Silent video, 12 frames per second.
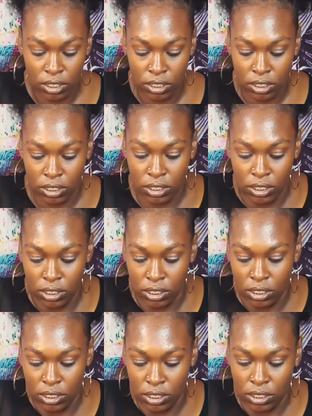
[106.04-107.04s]

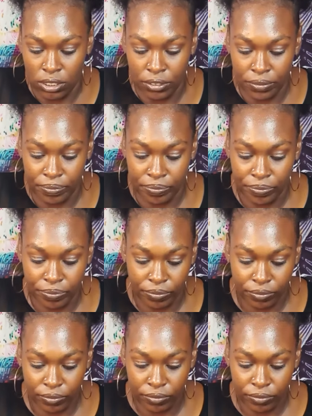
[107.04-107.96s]
(no one is talking)